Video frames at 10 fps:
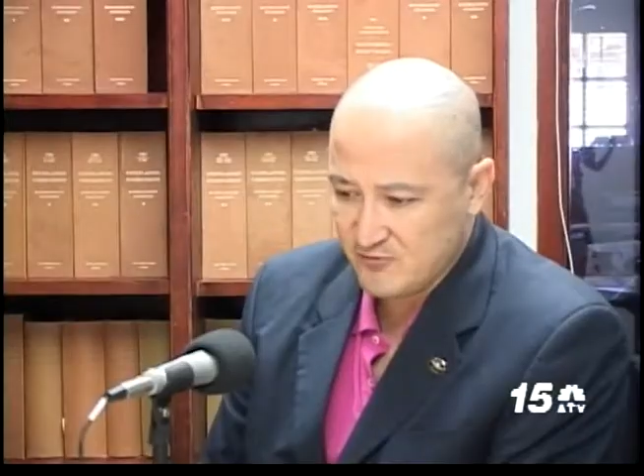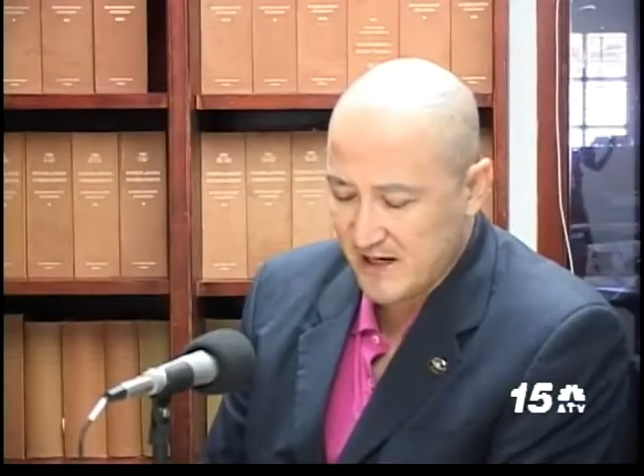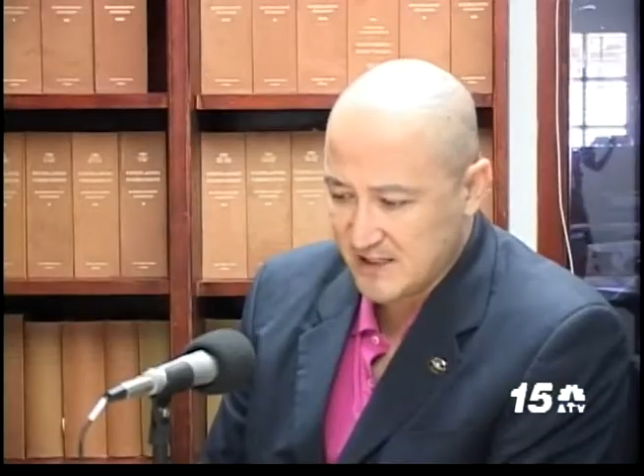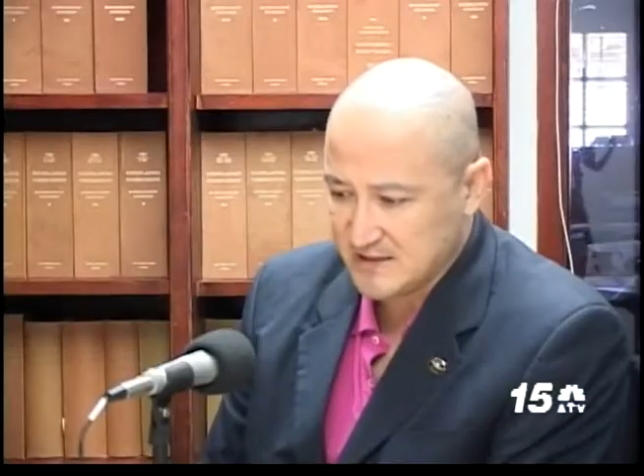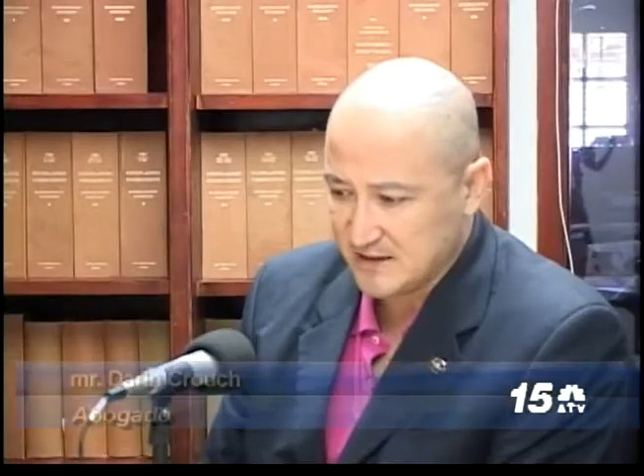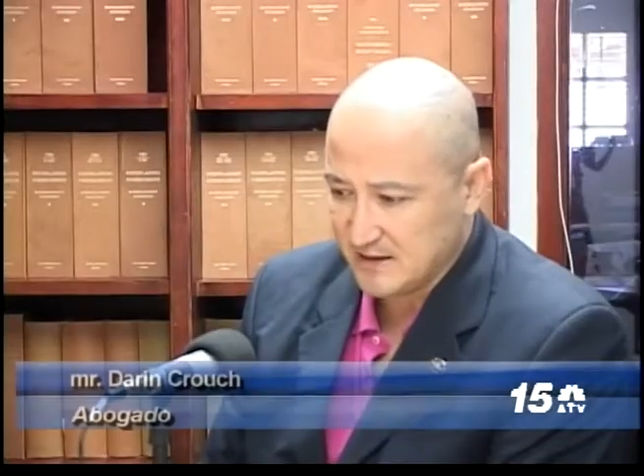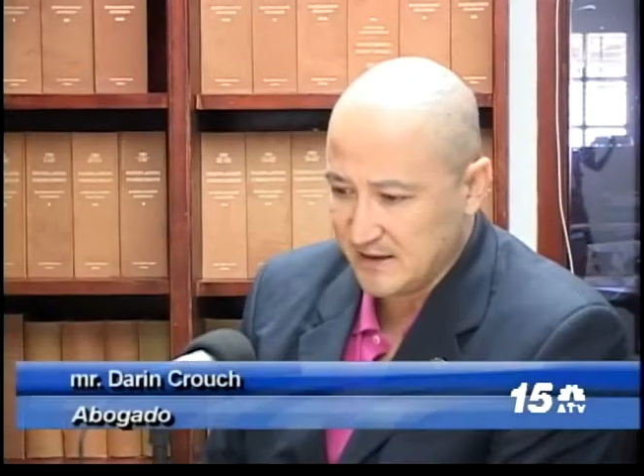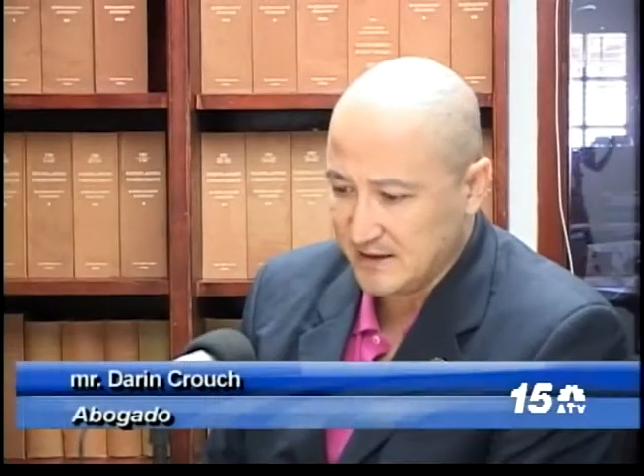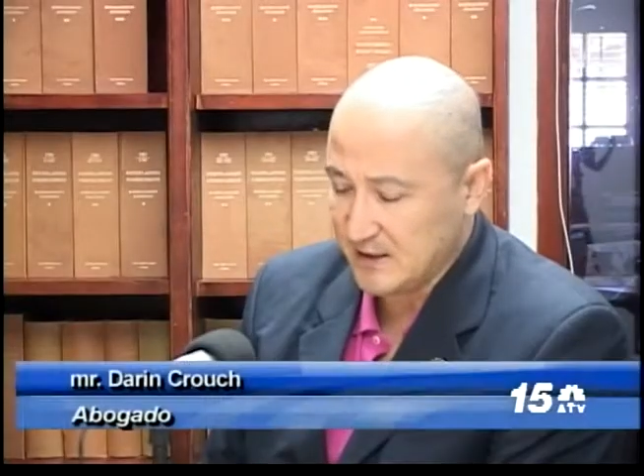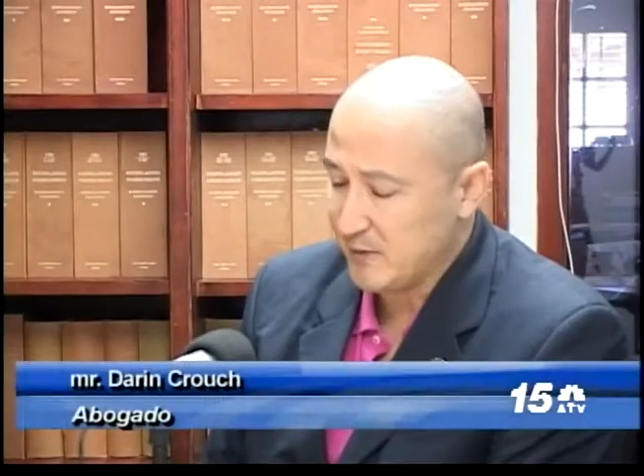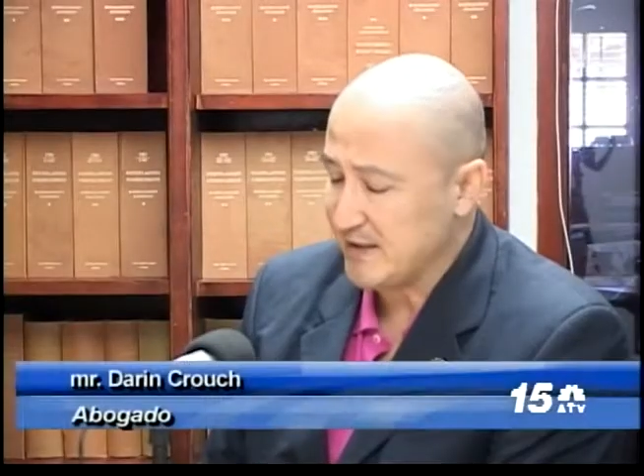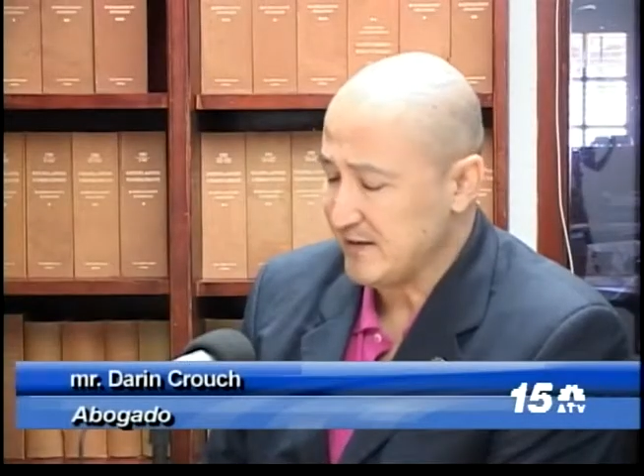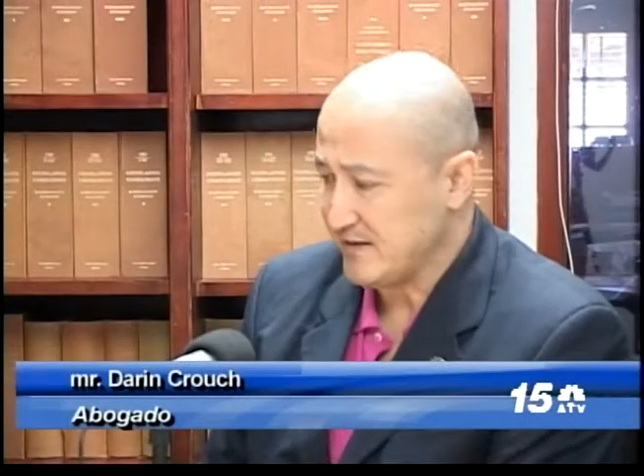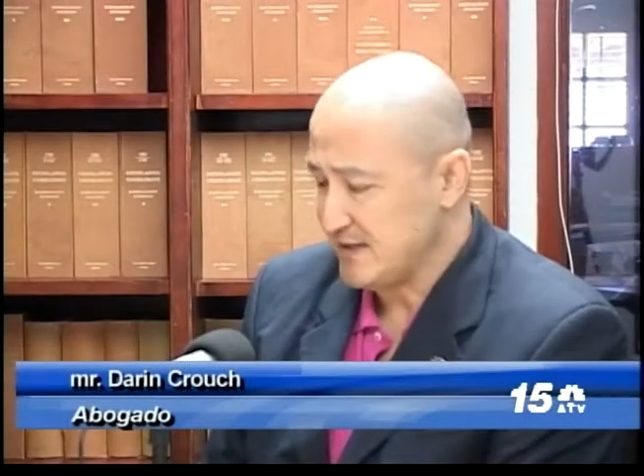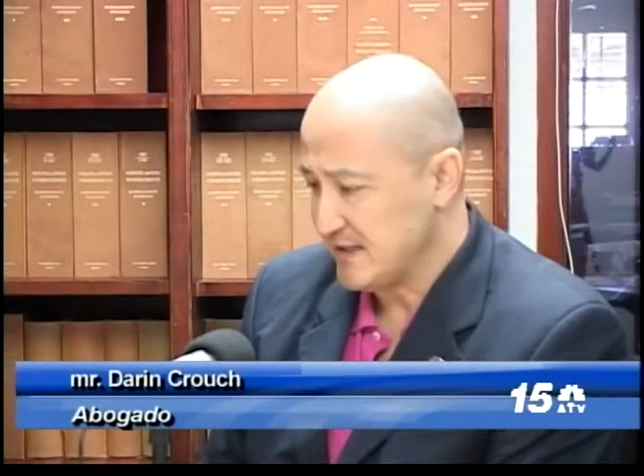Radisson and thereby
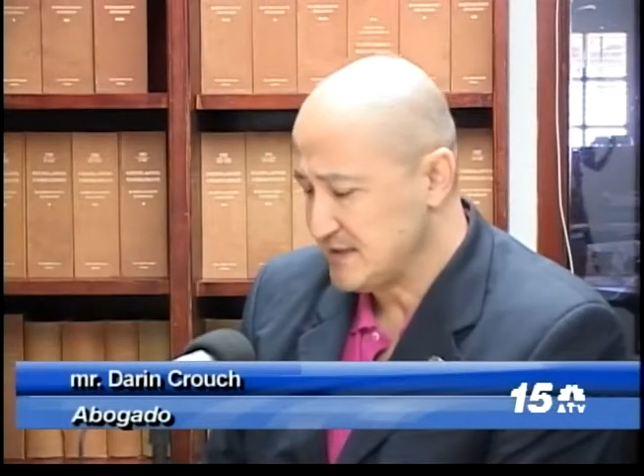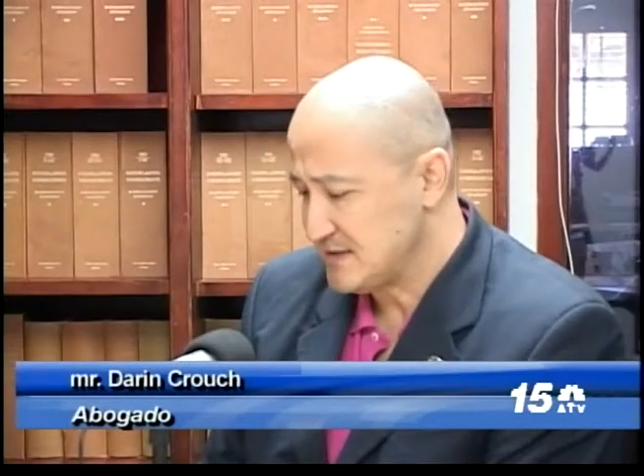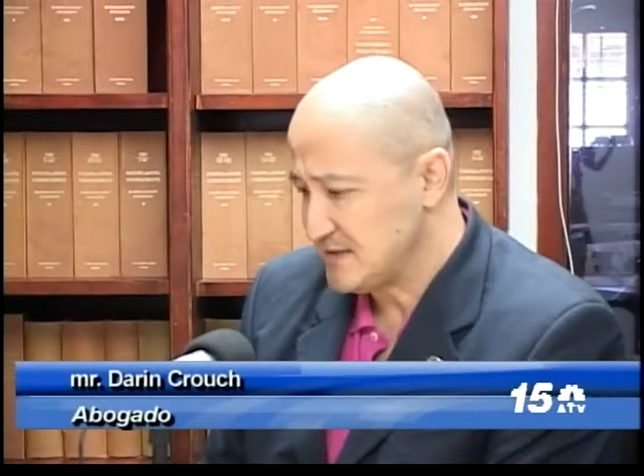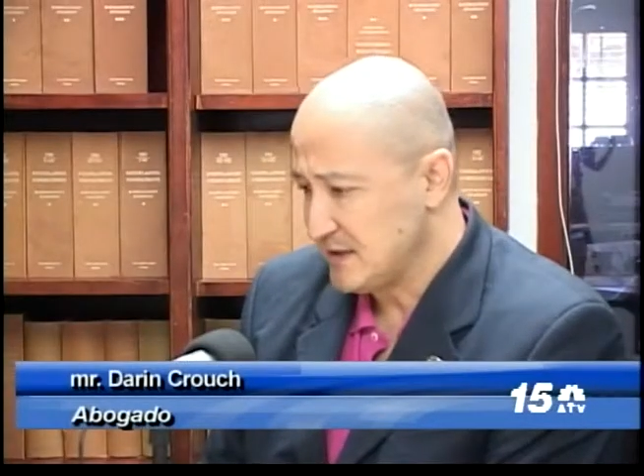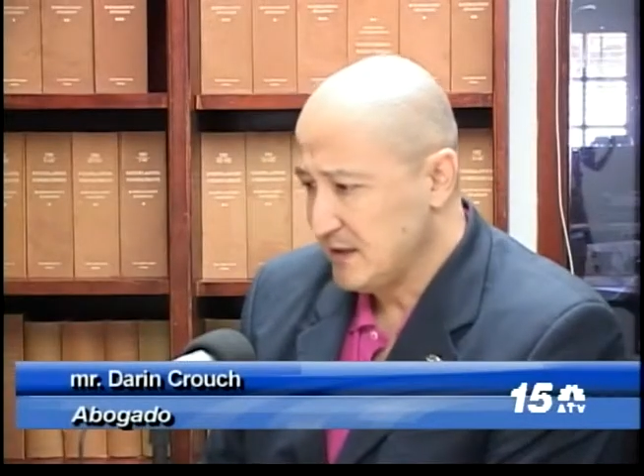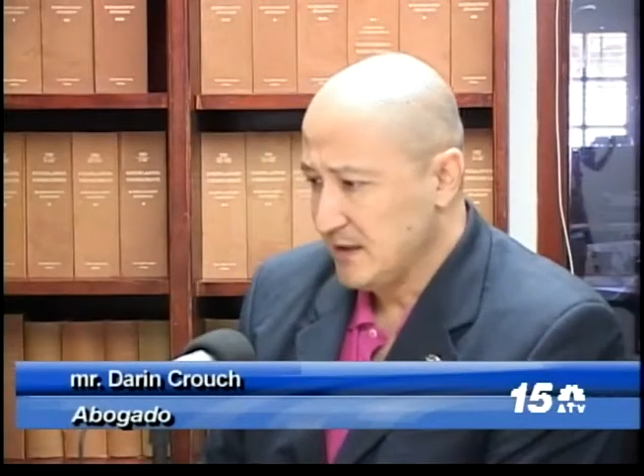their guests